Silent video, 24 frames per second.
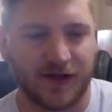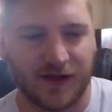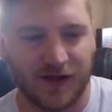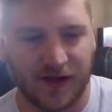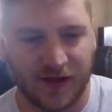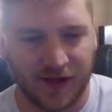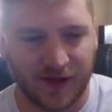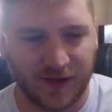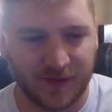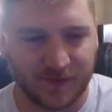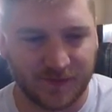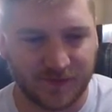
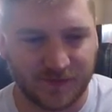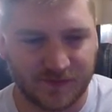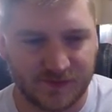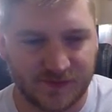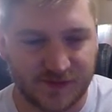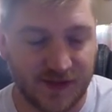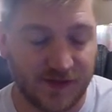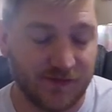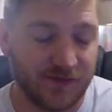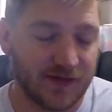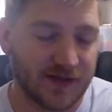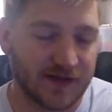um,
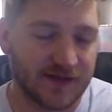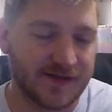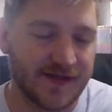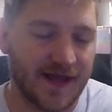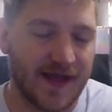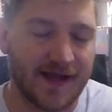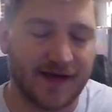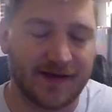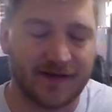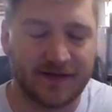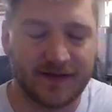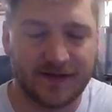7
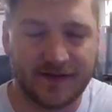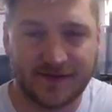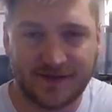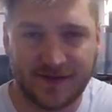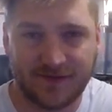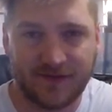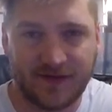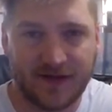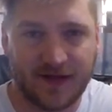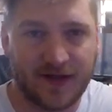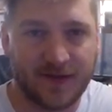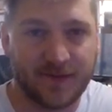exactly,
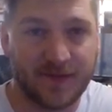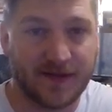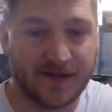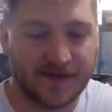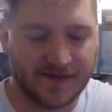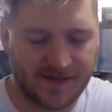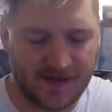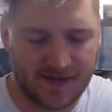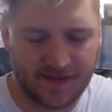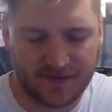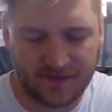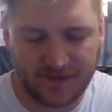7 a.m.
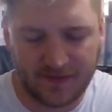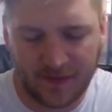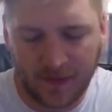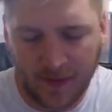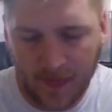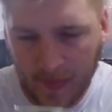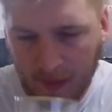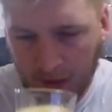exactly.